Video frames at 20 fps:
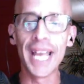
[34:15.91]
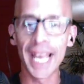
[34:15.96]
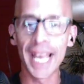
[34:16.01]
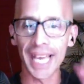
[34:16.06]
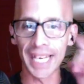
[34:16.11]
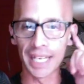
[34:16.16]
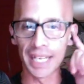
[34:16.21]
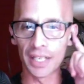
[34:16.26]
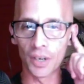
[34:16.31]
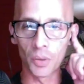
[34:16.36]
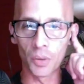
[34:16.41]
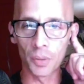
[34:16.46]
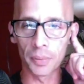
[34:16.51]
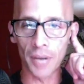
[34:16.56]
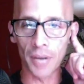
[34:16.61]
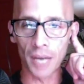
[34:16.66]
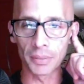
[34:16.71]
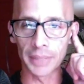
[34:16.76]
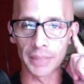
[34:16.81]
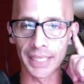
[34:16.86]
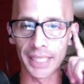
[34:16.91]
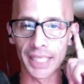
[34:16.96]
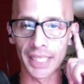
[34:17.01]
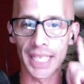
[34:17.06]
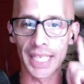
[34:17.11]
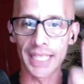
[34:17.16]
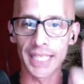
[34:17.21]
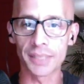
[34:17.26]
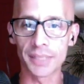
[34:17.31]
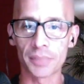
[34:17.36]
And I know we're probably going to get
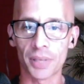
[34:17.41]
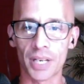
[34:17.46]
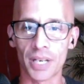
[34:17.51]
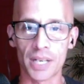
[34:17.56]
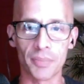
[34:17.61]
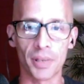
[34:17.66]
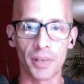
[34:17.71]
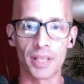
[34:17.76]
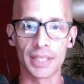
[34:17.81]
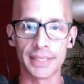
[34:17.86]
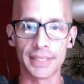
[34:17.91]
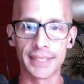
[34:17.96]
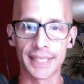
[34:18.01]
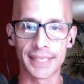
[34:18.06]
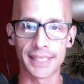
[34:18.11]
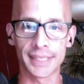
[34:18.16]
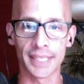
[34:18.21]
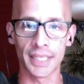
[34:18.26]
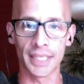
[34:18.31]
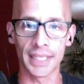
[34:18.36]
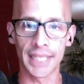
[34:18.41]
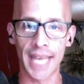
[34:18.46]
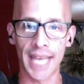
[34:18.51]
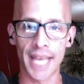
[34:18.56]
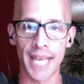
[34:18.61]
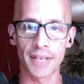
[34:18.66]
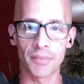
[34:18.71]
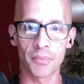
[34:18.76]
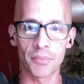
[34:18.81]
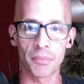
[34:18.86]
into party politics, and that
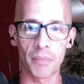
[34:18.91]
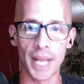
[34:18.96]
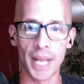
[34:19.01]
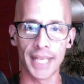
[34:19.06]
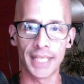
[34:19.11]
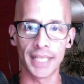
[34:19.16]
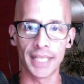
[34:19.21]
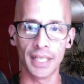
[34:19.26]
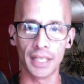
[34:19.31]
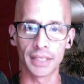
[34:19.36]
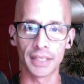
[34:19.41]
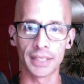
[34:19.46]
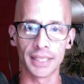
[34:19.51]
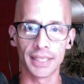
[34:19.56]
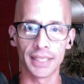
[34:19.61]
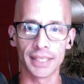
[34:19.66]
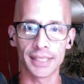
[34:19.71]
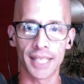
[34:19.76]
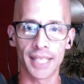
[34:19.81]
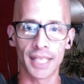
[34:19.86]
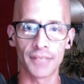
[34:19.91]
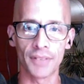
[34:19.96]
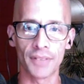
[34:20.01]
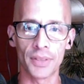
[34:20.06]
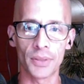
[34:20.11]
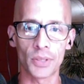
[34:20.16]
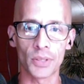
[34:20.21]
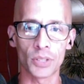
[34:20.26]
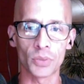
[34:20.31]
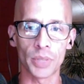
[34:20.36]
might get ugly. That's kind of a
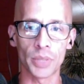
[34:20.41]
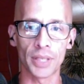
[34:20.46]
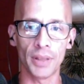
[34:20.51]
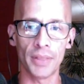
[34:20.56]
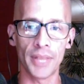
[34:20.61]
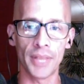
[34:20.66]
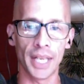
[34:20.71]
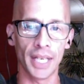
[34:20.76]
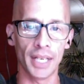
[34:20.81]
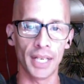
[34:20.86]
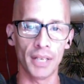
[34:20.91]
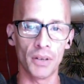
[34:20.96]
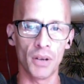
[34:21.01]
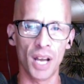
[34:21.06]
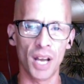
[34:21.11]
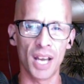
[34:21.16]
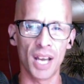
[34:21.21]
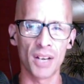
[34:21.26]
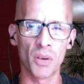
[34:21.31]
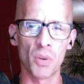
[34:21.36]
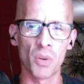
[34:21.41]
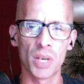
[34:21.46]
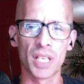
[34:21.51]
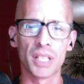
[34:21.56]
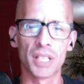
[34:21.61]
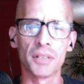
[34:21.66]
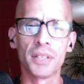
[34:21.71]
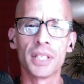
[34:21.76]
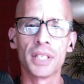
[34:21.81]
third rail thing, and I don't want to